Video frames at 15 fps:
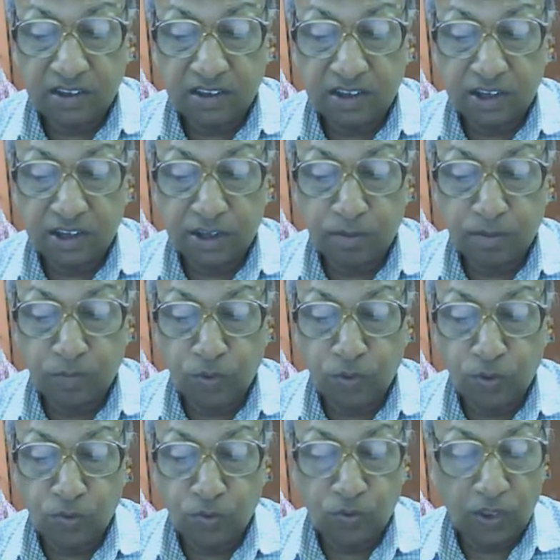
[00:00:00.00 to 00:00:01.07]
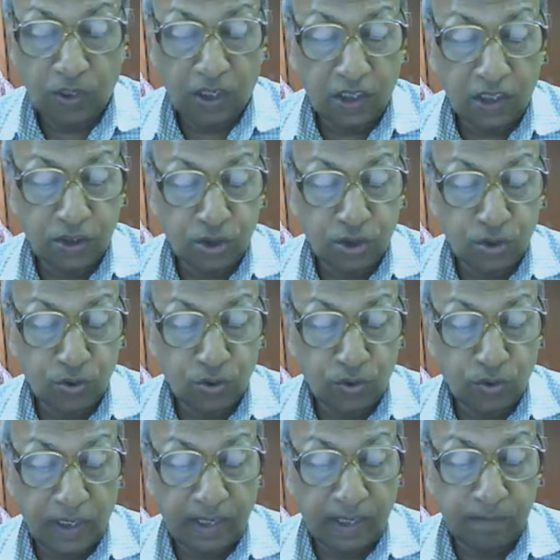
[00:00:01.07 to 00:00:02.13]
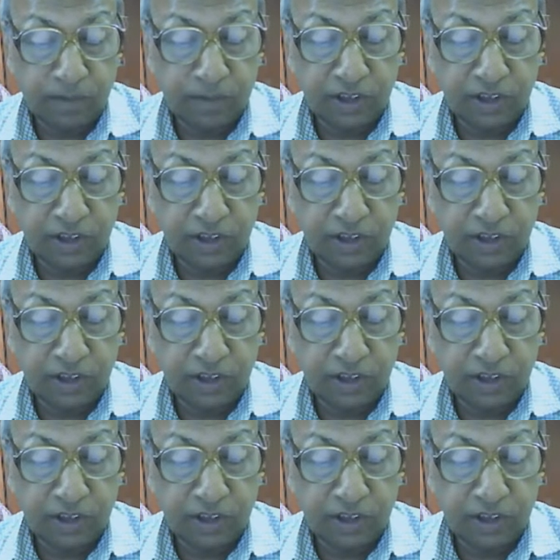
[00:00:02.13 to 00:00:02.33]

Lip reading: This move also helped